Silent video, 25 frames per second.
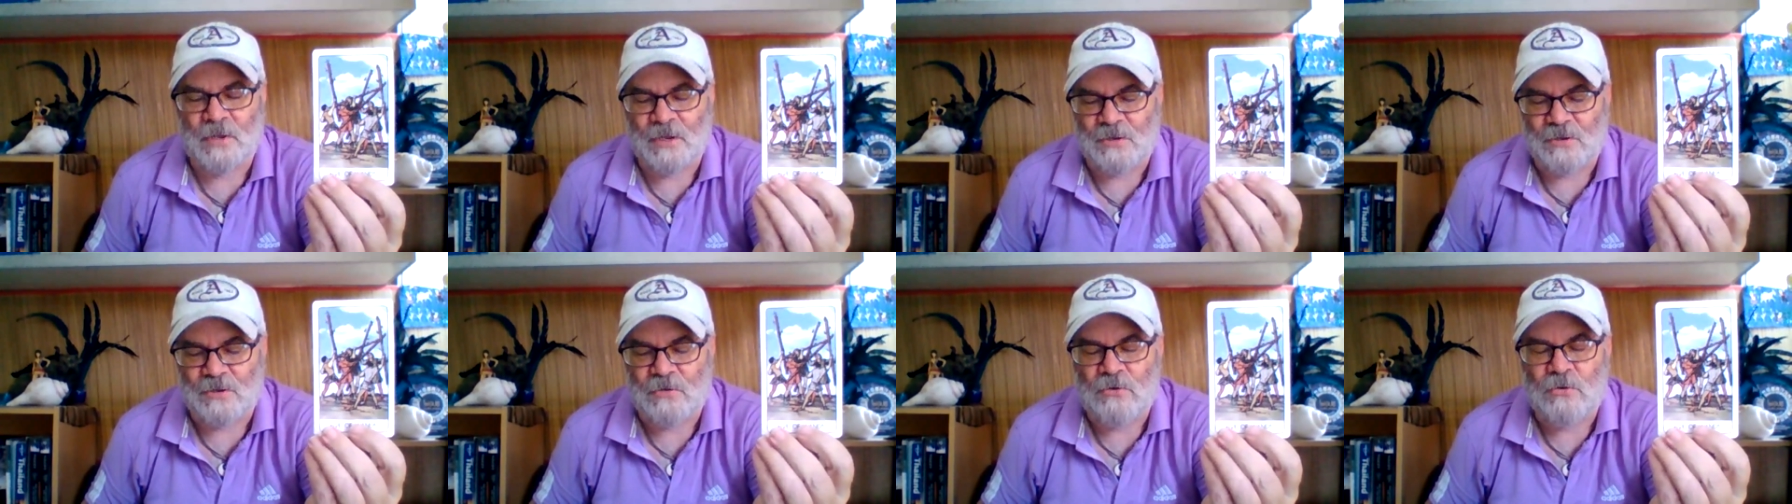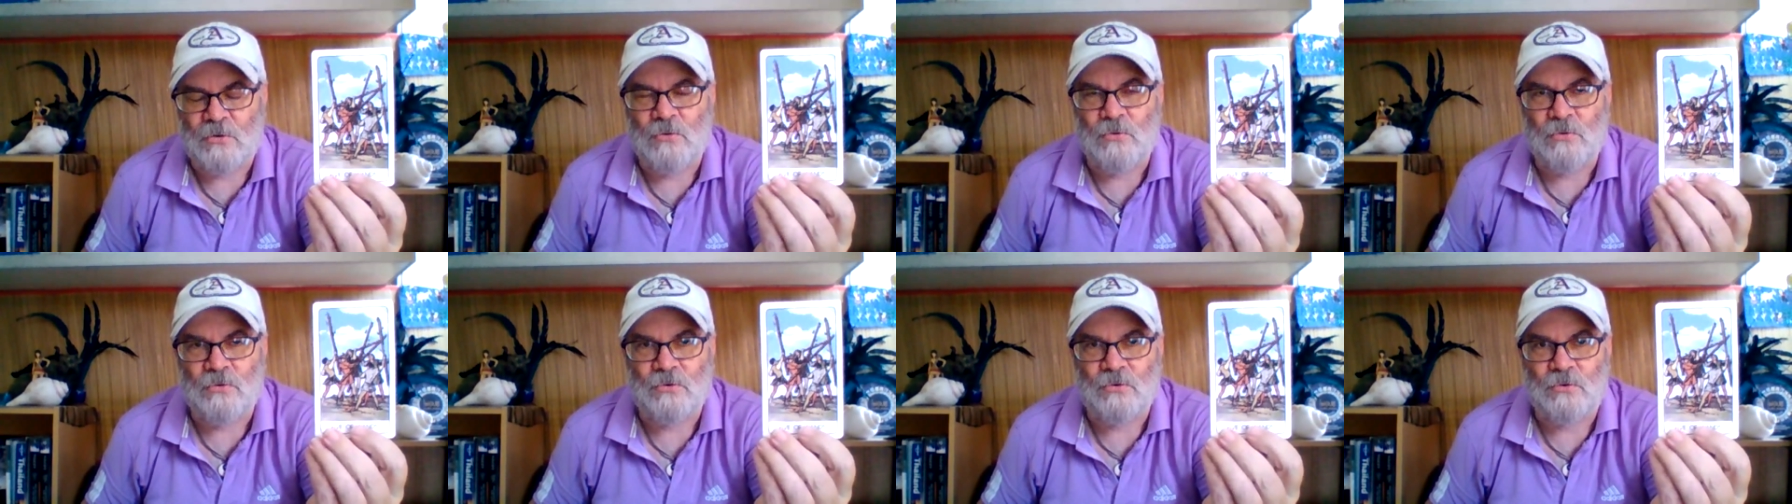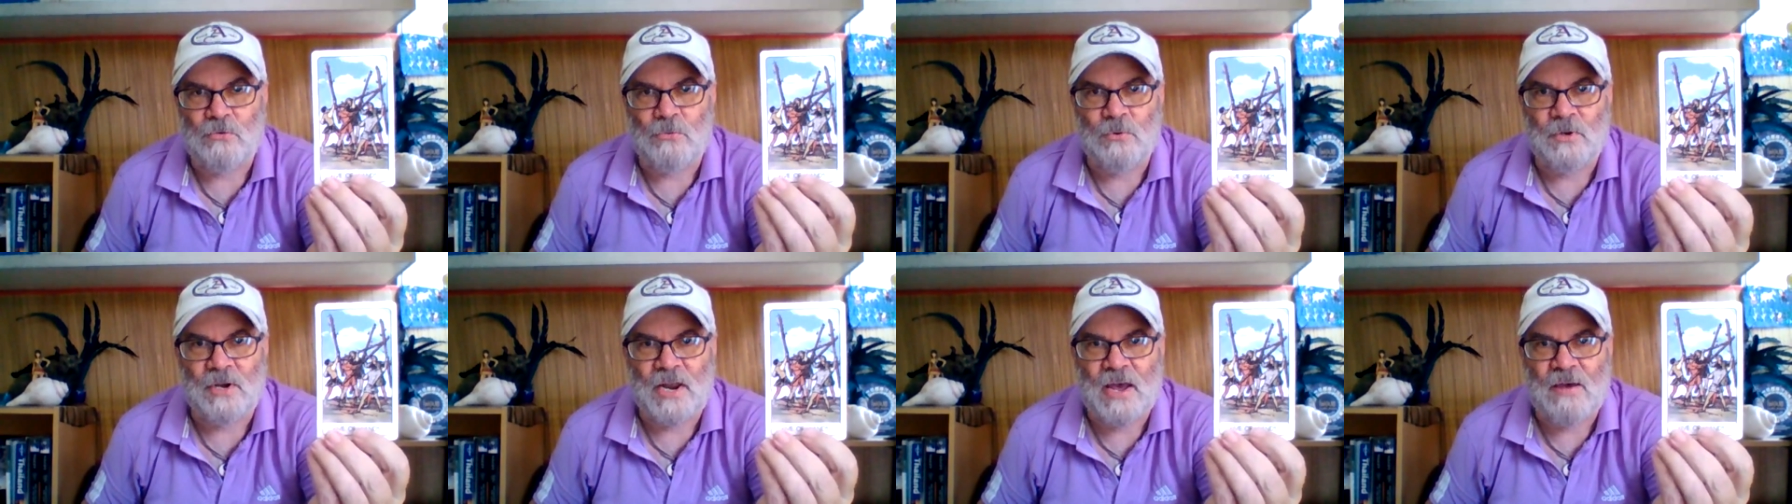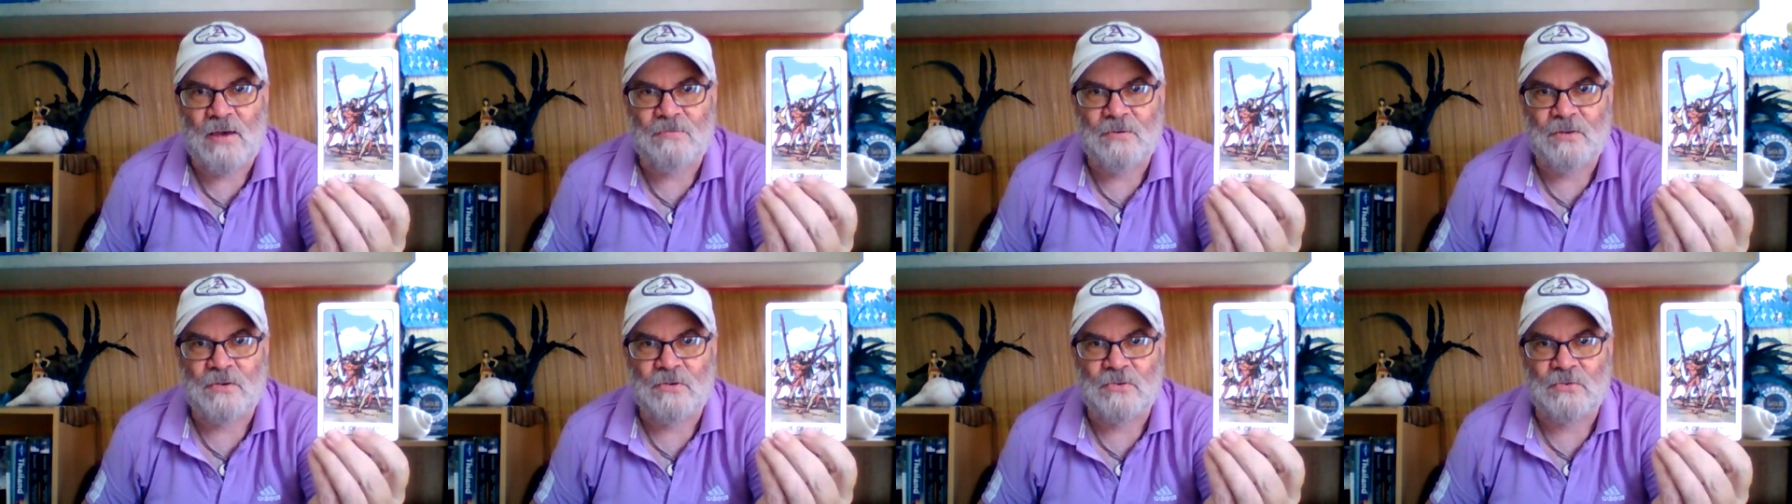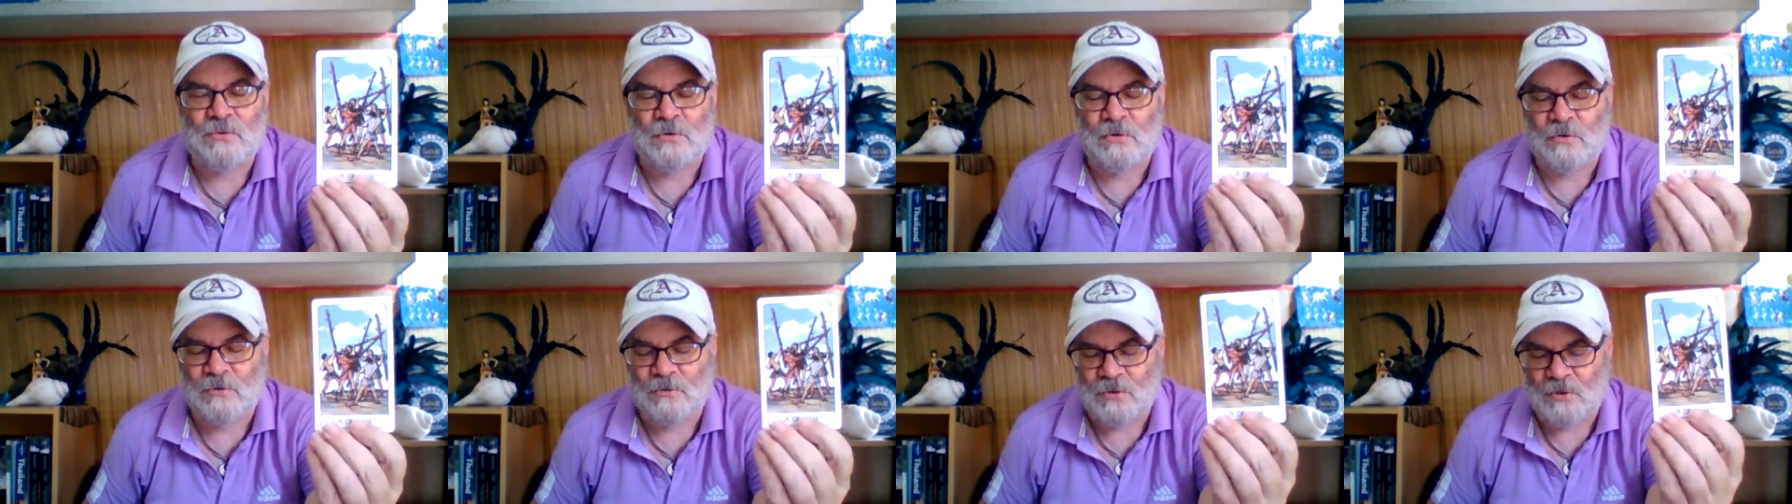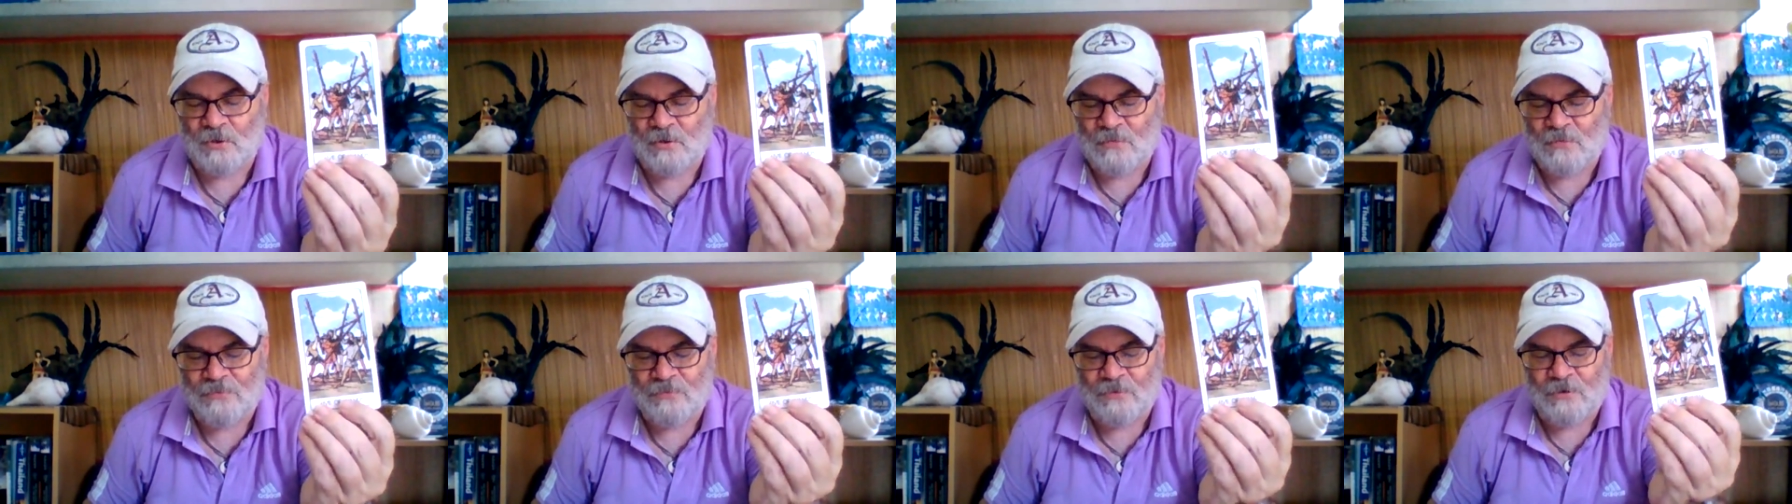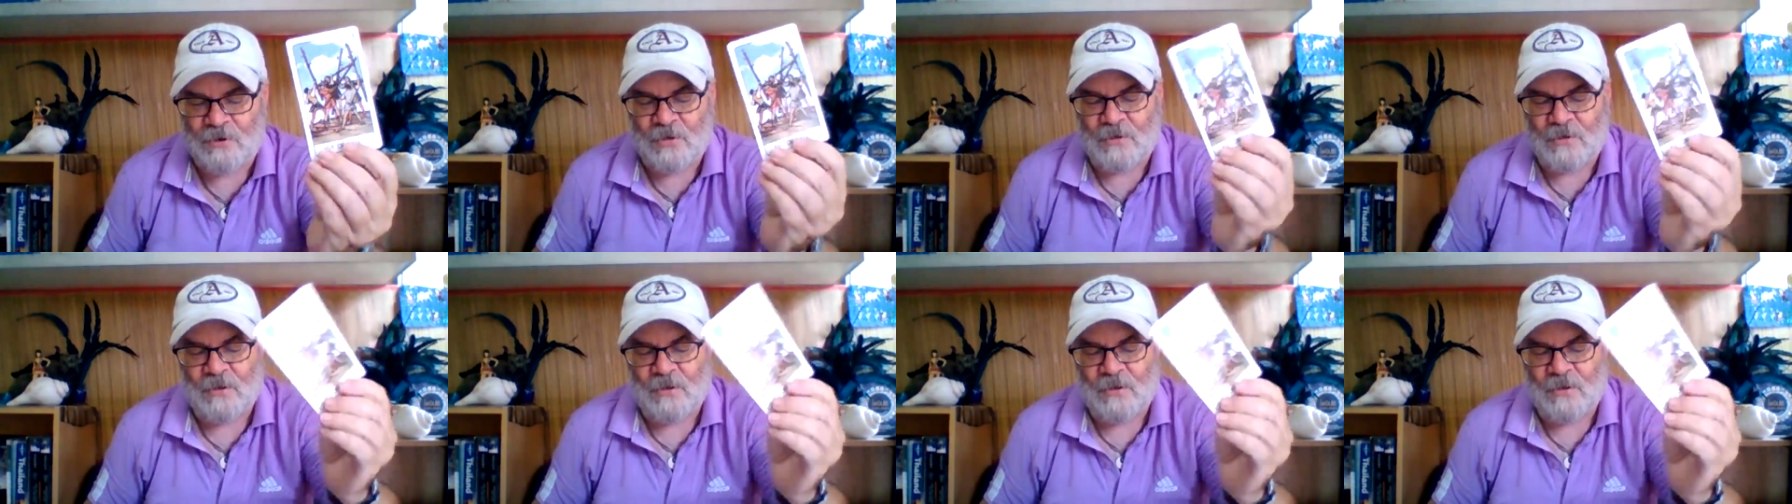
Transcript: like who who would have control over